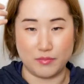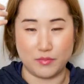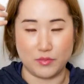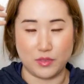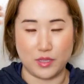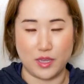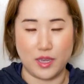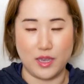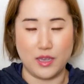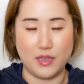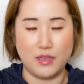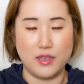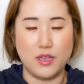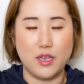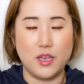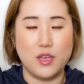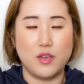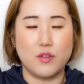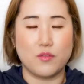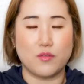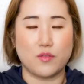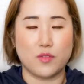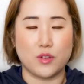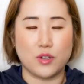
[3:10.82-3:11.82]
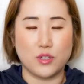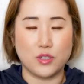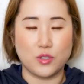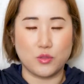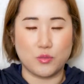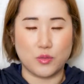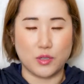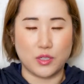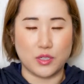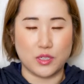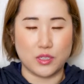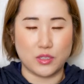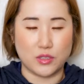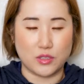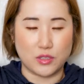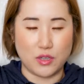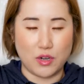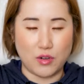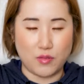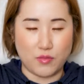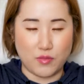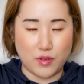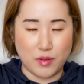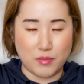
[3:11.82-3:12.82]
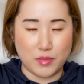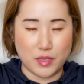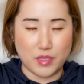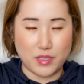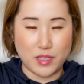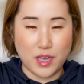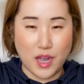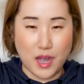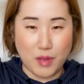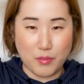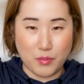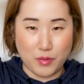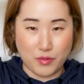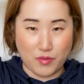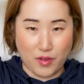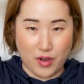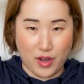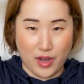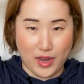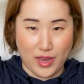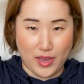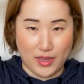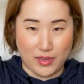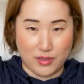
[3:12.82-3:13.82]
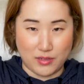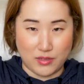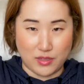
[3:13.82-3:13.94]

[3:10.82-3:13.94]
Okay, first we're gonna start from the top of our head.